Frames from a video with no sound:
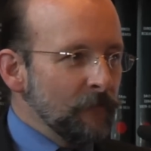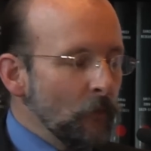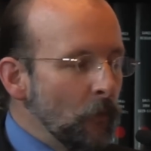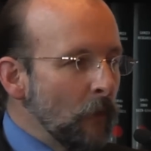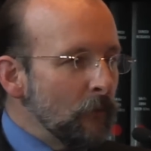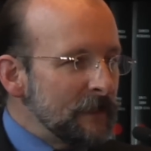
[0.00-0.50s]

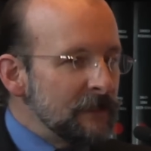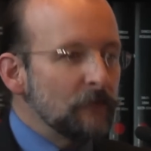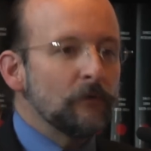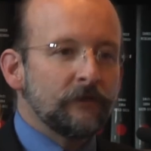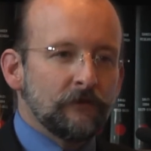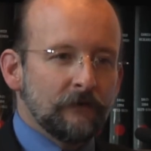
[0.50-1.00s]
What we did
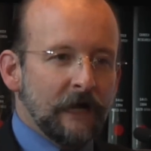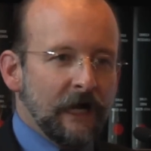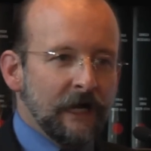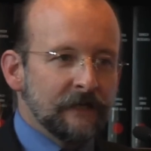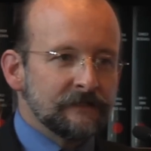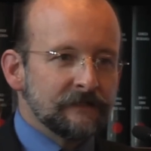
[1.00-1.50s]
with you
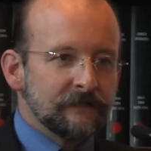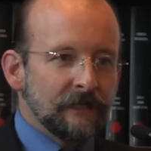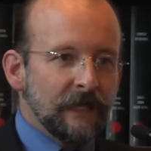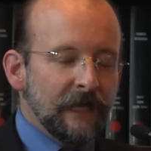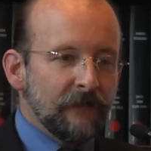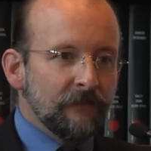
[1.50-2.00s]
guys
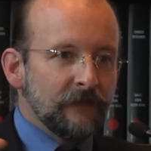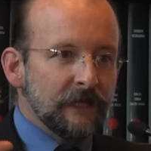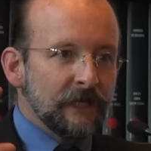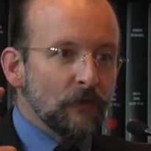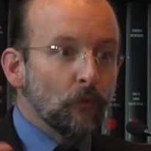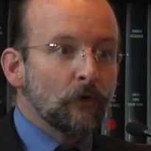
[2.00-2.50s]
in
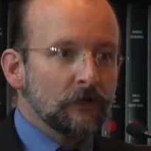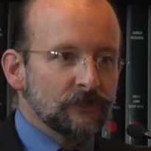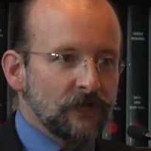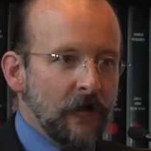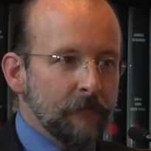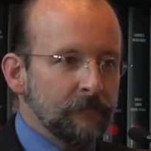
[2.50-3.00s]
the
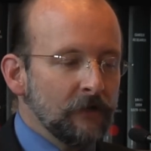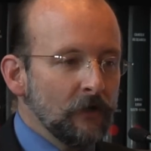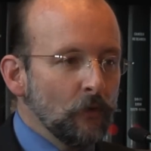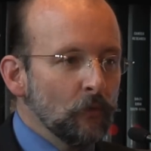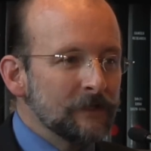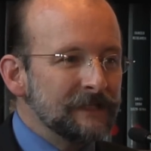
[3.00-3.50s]
workshop
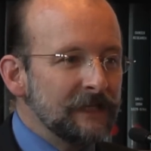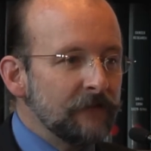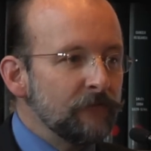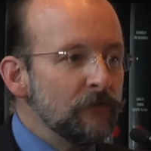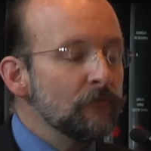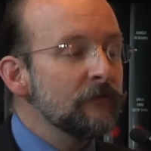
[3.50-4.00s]
was give
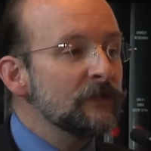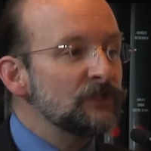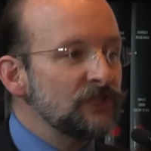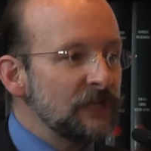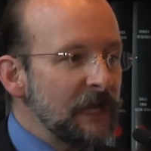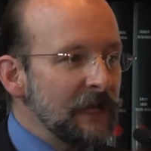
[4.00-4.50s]
you the
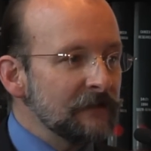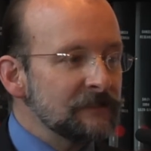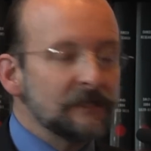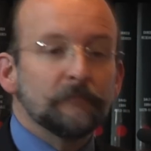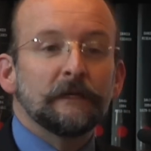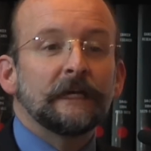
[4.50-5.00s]
chance
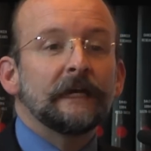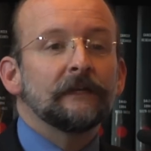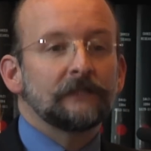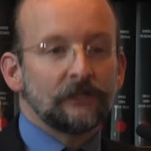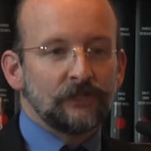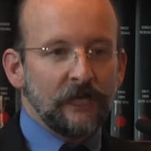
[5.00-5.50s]
to begin
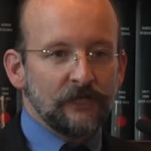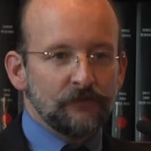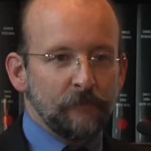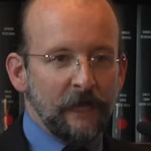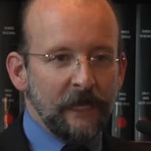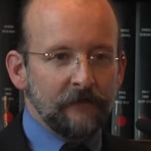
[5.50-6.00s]
to change
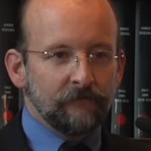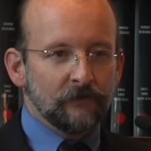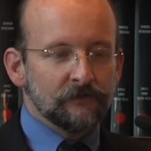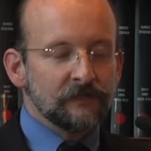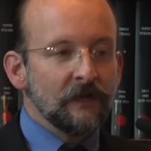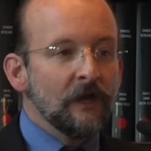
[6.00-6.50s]

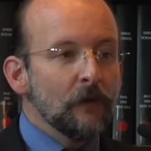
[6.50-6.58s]
behaviors.